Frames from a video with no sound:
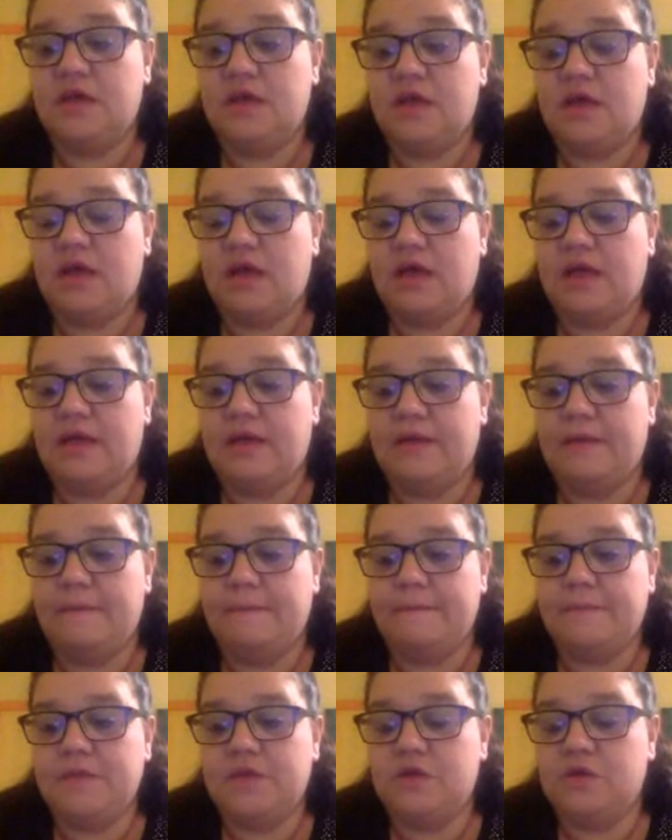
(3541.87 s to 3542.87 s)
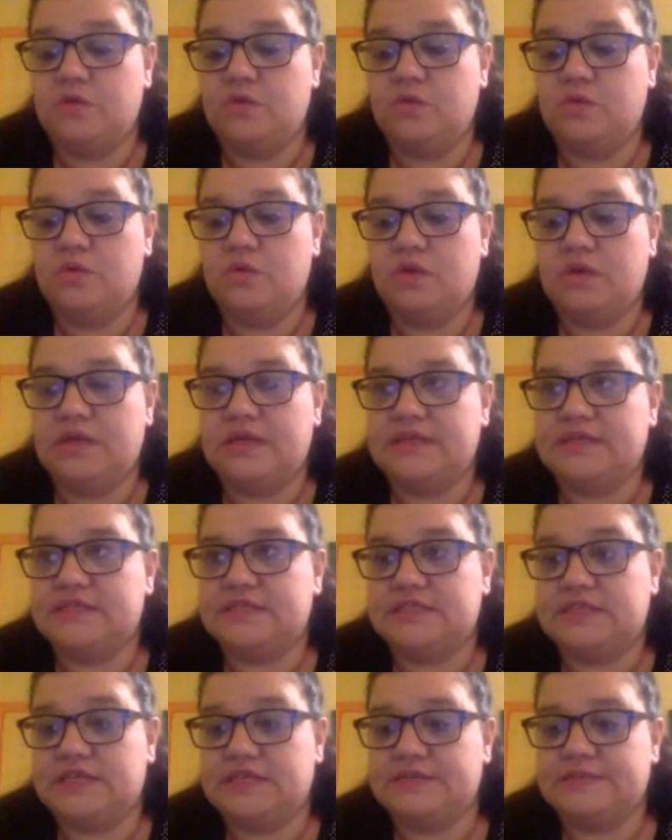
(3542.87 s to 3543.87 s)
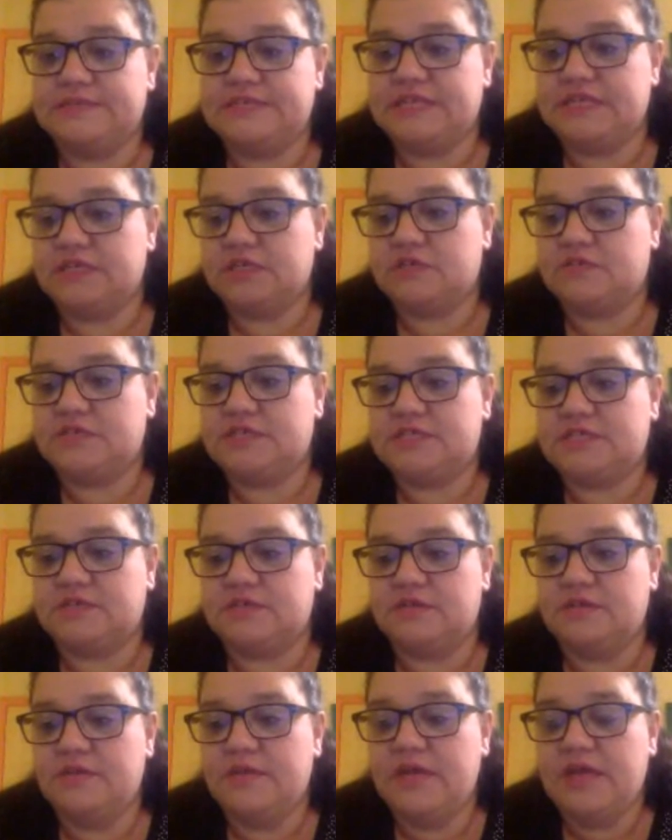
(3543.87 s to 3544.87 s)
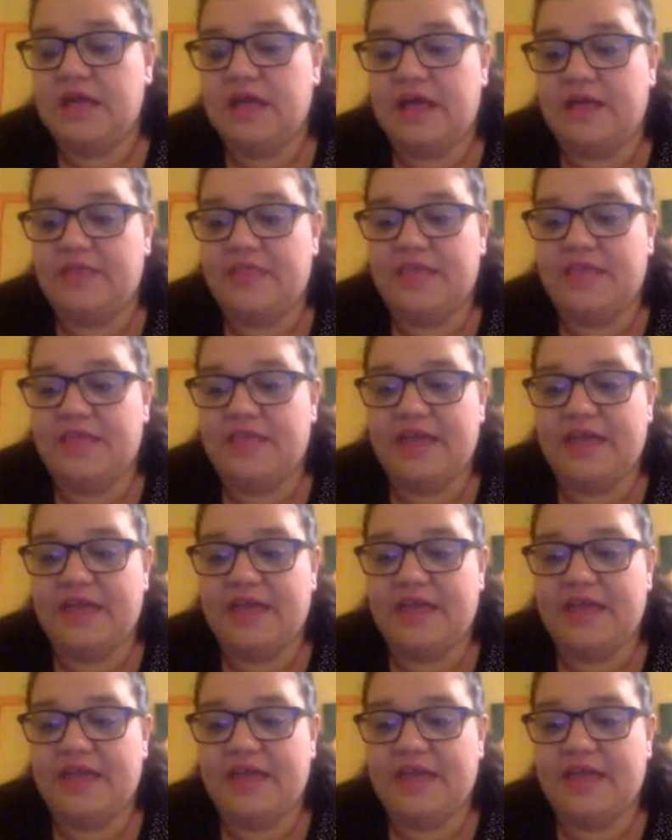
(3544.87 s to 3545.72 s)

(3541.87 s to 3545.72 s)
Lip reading: who is gender critical, and that